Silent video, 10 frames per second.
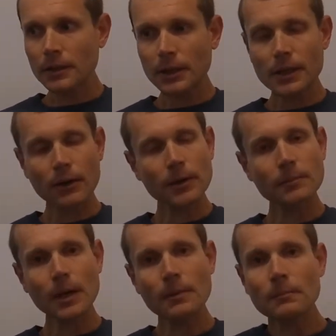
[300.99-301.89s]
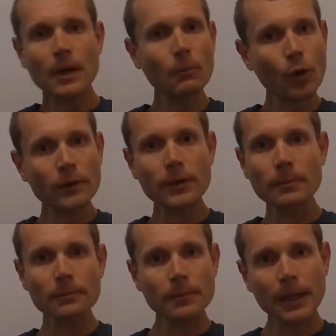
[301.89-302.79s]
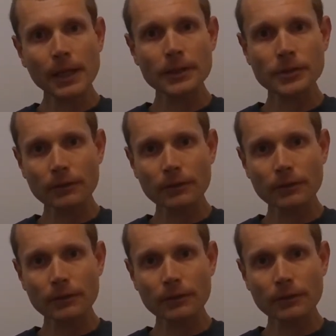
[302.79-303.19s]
now I'm one of them, I guess.